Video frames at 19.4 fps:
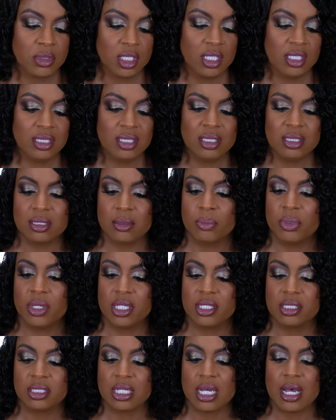This is a
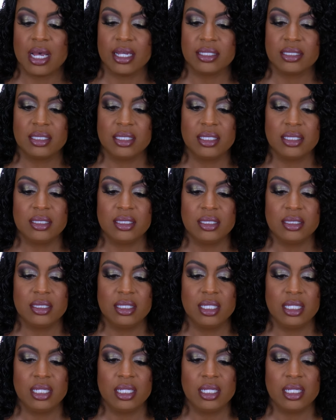big size. This is
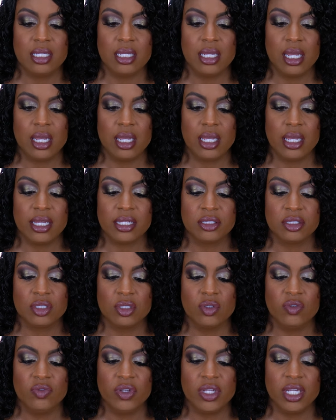the
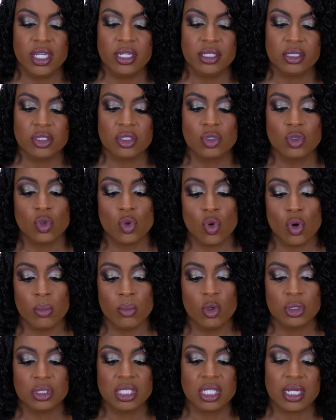Exuviance
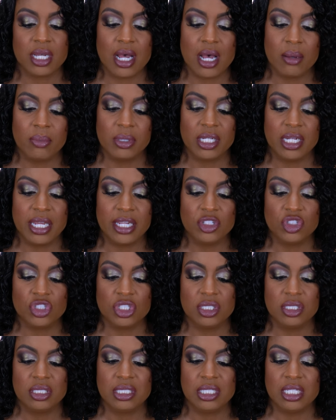Normal to
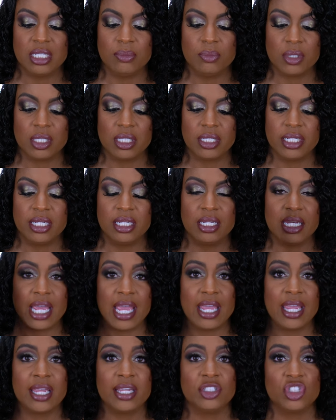Combination Deep Clean
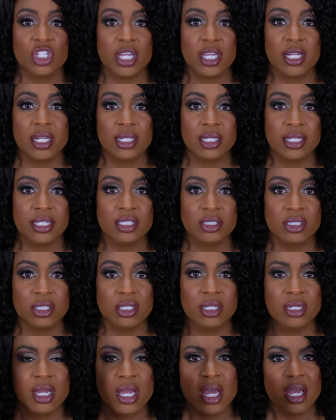AHA
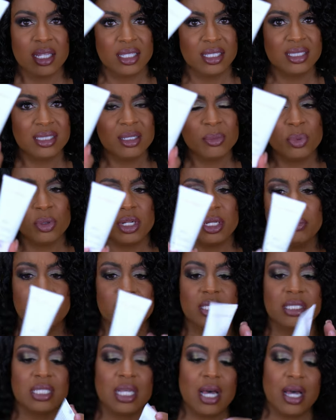Cleanser. This is a pretty
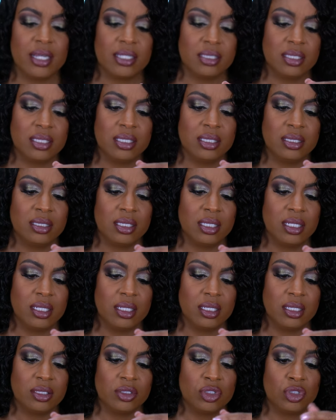big size. This
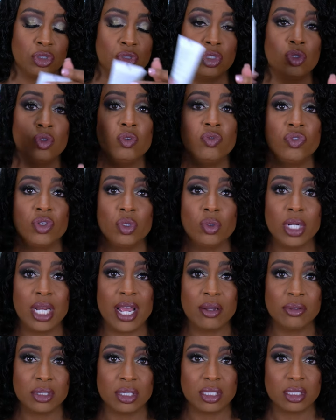is 2 fluid
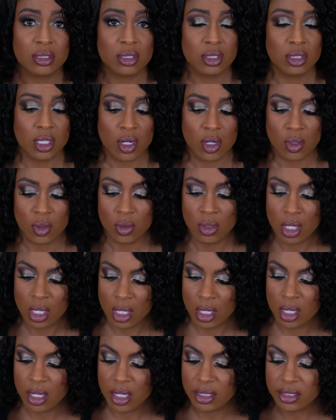ounces, so
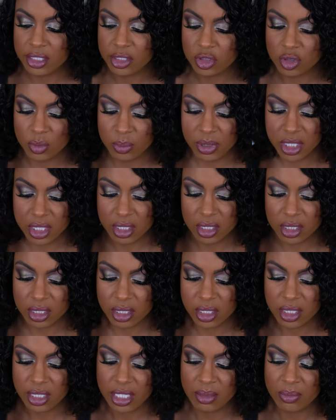this will be
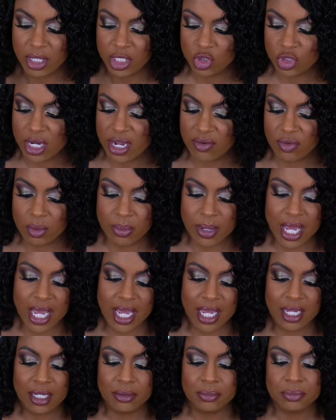good in my travel
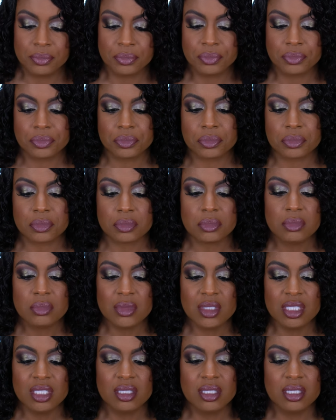bag.
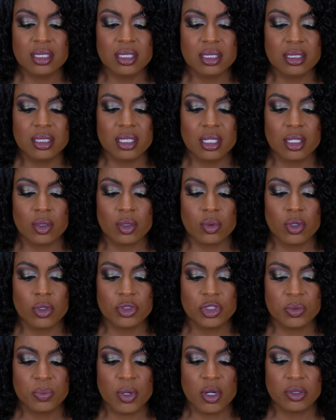This is the La
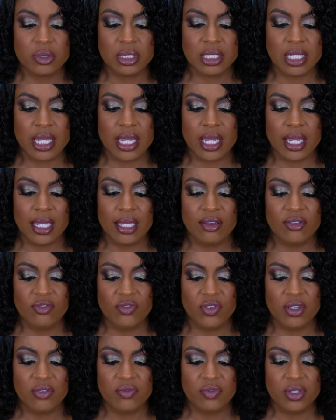Roche-Posay
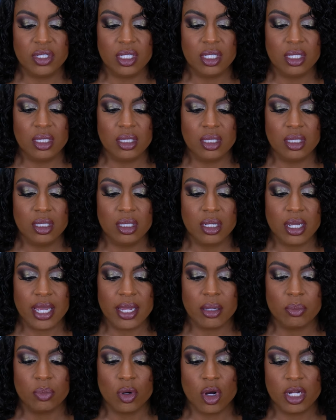50
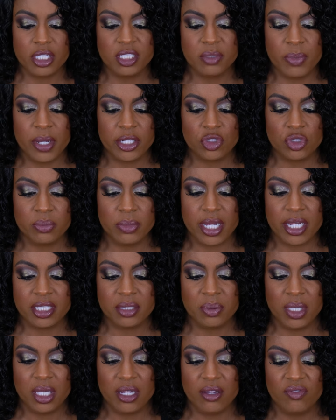Broad Spectrum
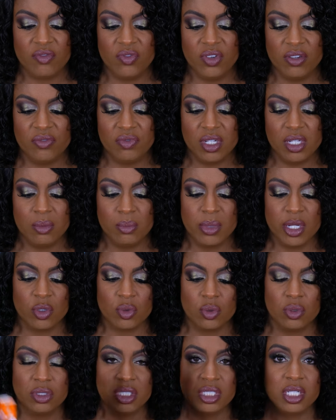SPF 50
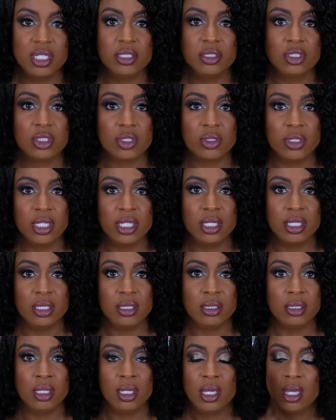Mineral
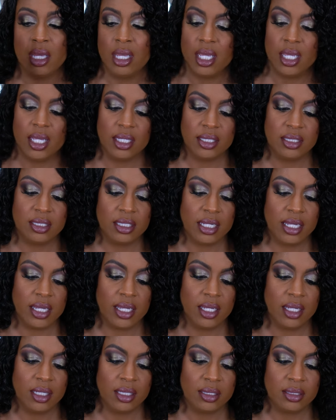Sunscreen. It
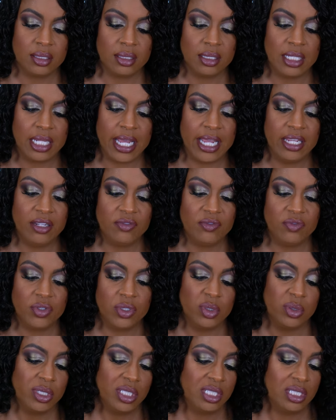says light
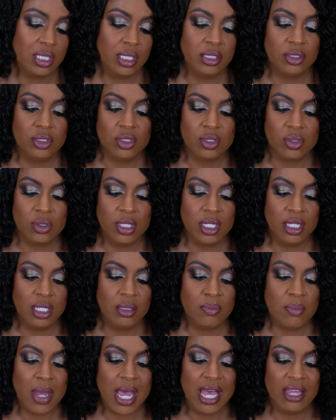fluid
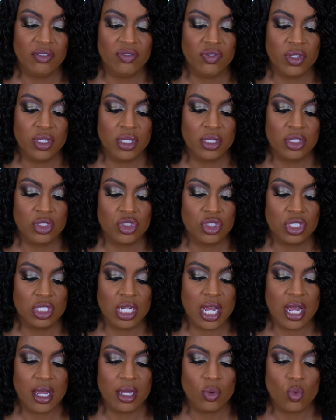sunscreen, matte finish,
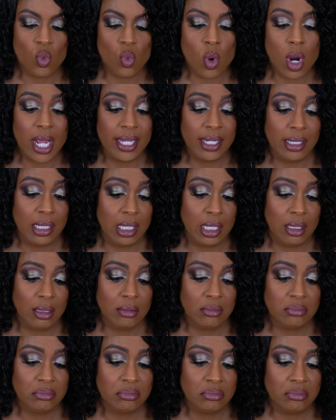
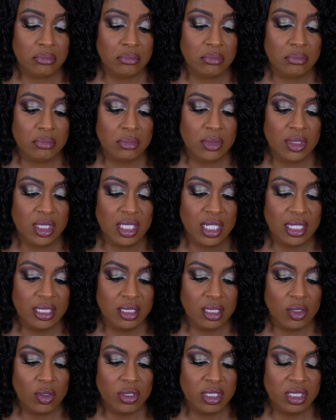non-whitening.
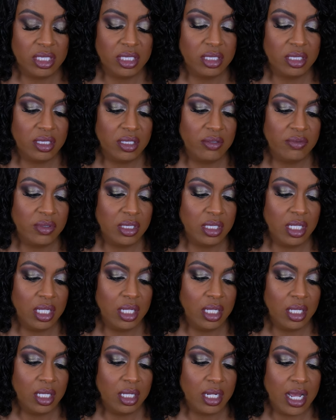Tested on sensitive
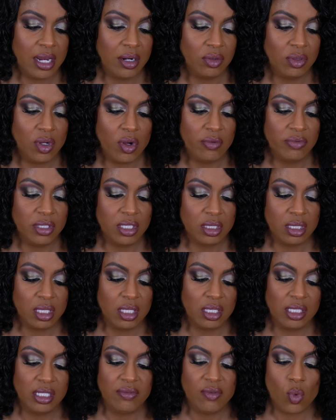skin. I don't know if this is
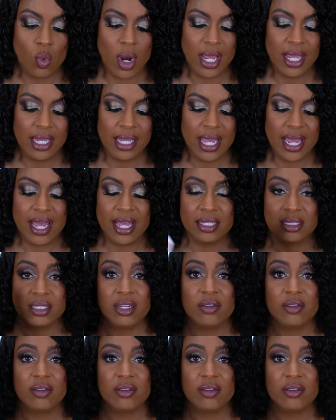going to leave a white cast.